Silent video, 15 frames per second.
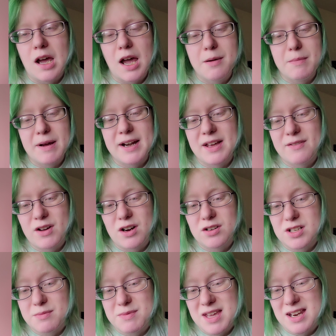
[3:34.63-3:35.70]
I might have a
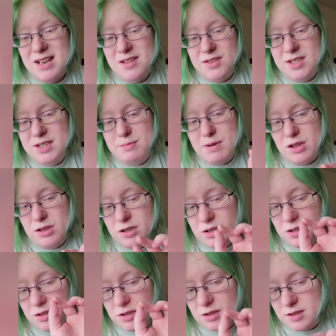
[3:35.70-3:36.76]
hard time getting the
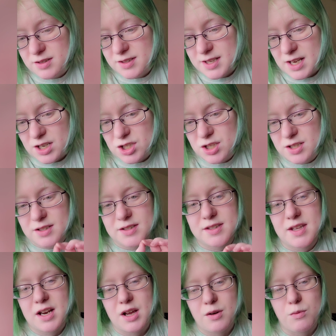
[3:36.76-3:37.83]
smaller sections
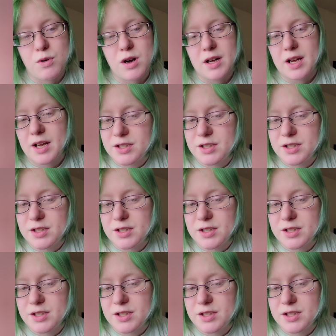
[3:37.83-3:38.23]
that I want.